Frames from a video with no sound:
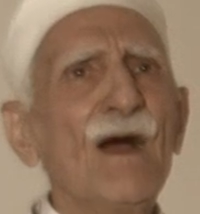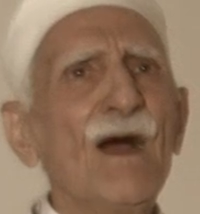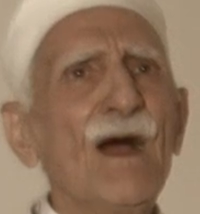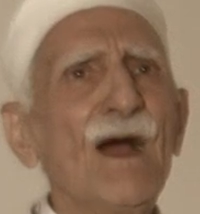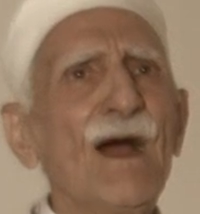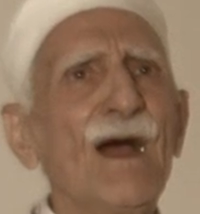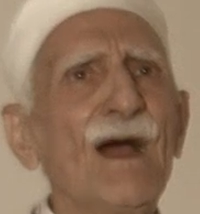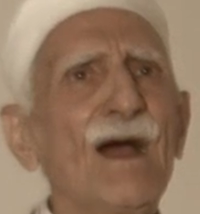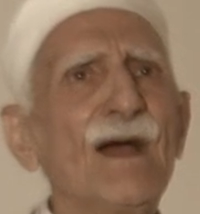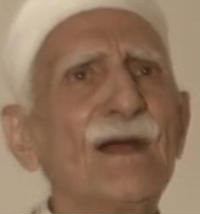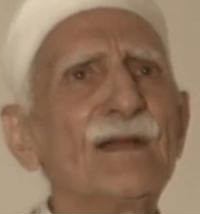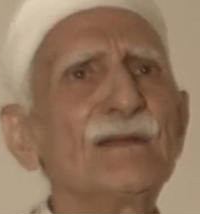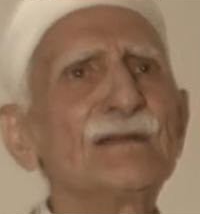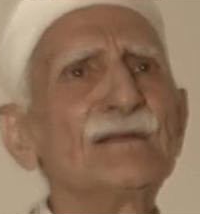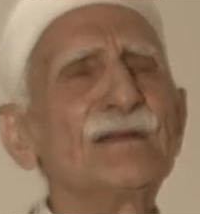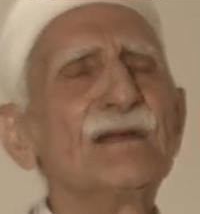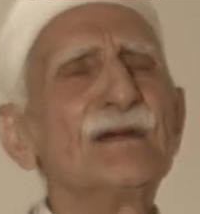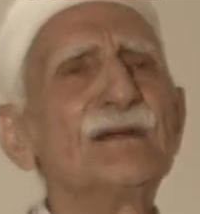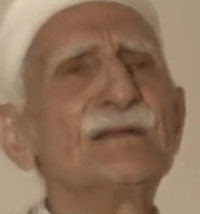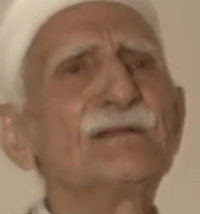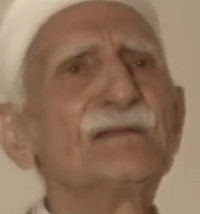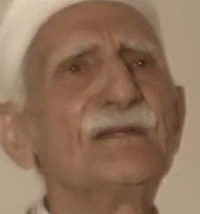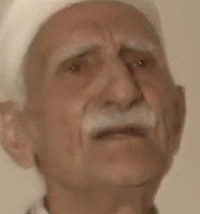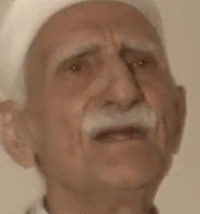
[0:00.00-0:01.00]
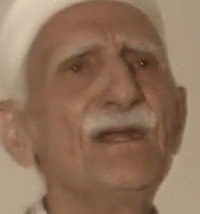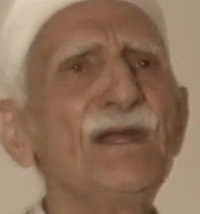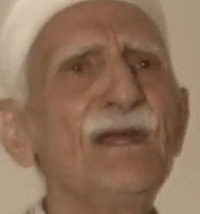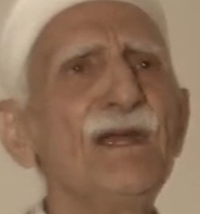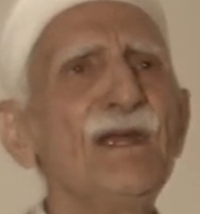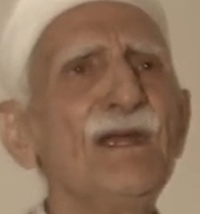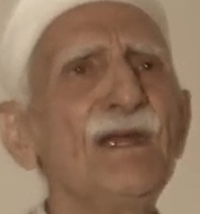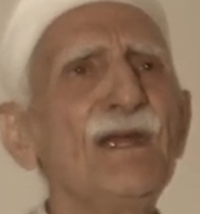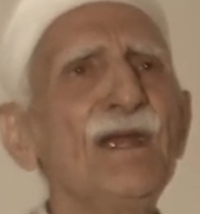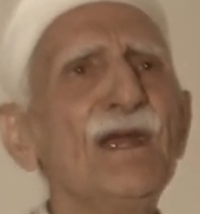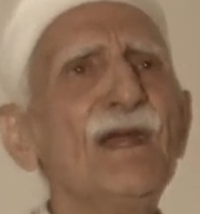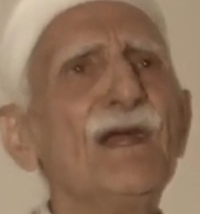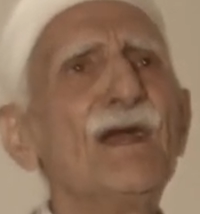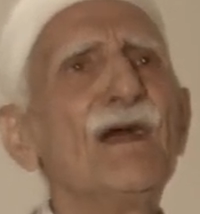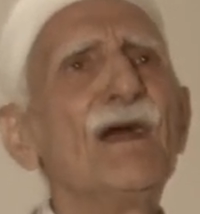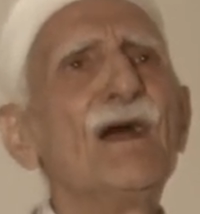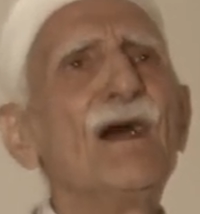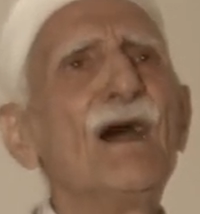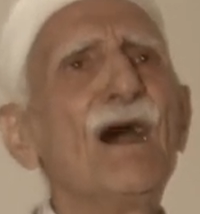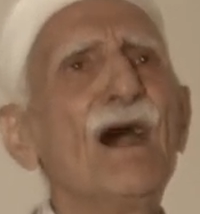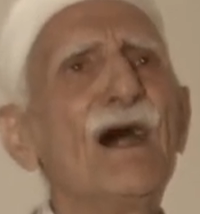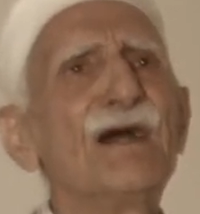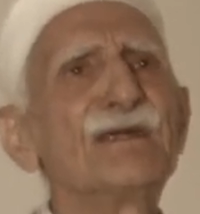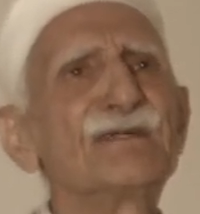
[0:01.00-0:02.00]
and three
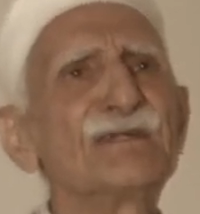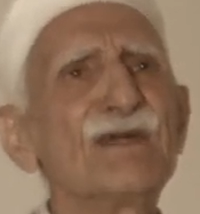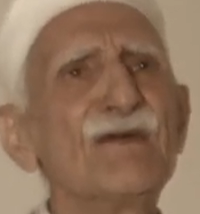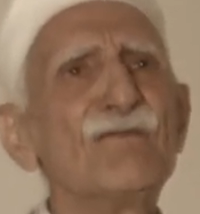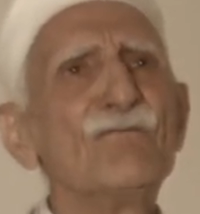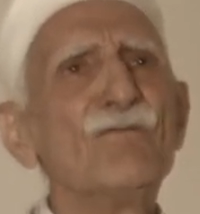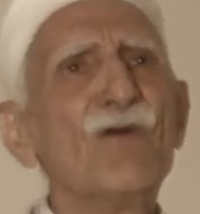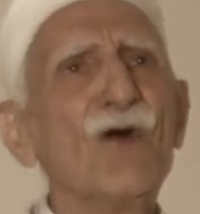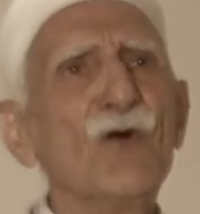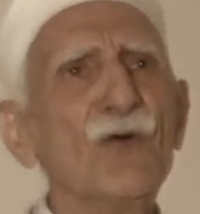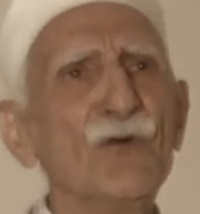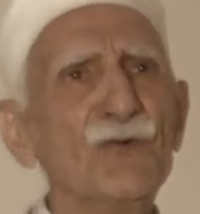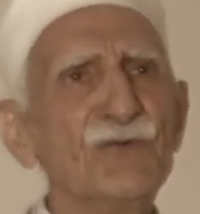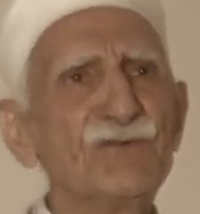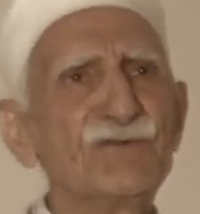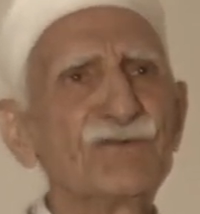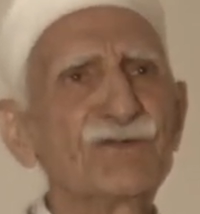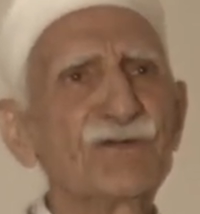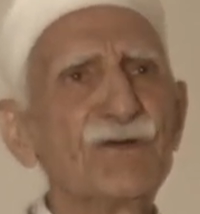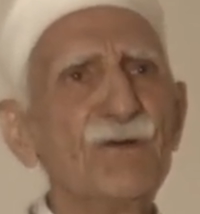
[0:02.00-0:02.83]
Hashem Bahus